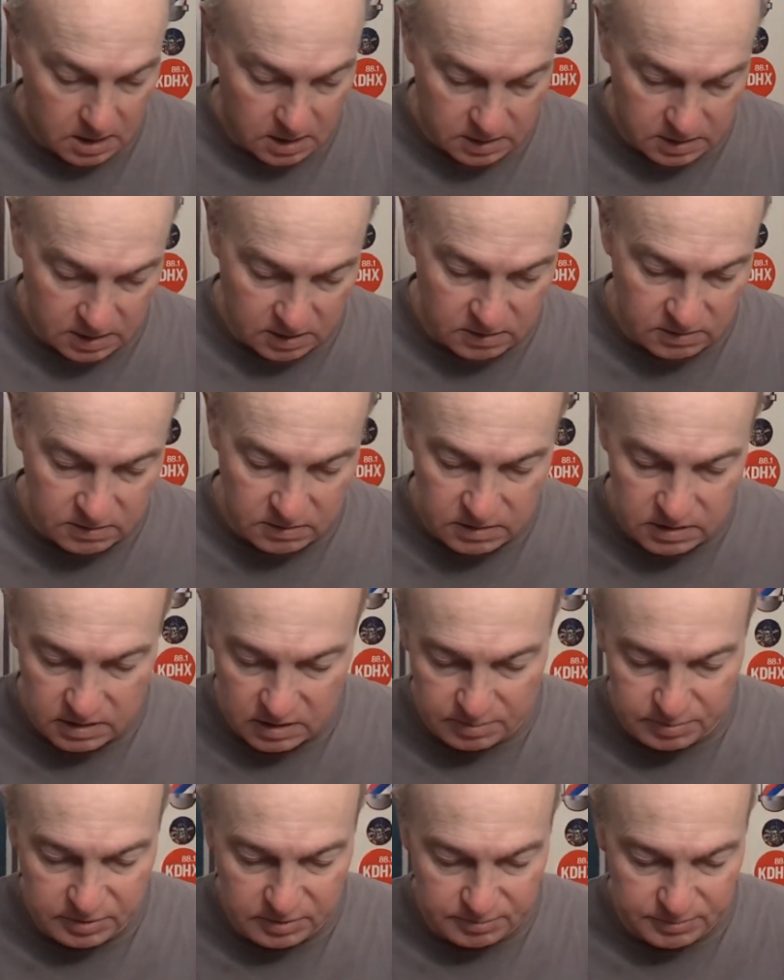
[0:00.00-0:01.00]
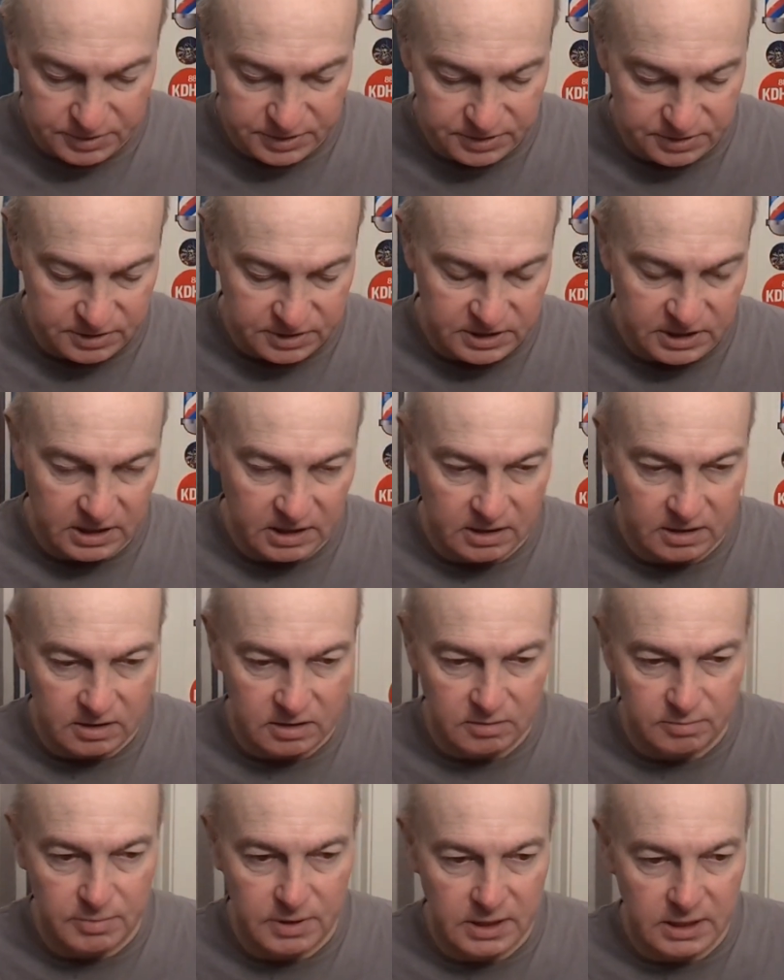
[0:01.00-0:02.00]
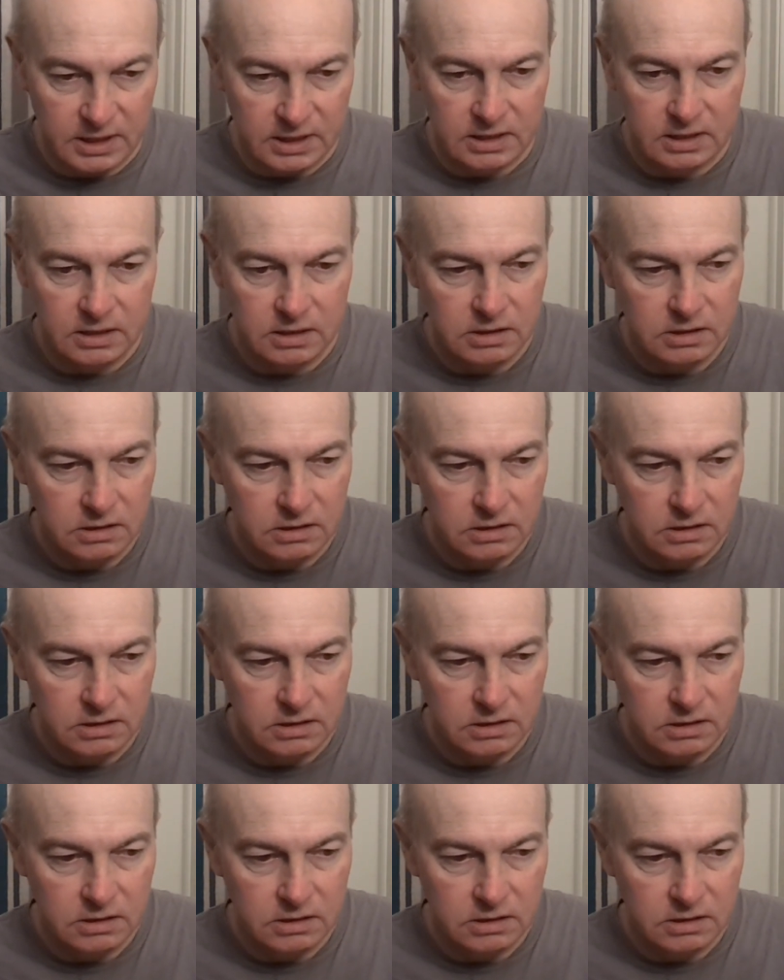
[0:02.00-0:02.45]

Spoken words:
And now I'll put Mr. Towel back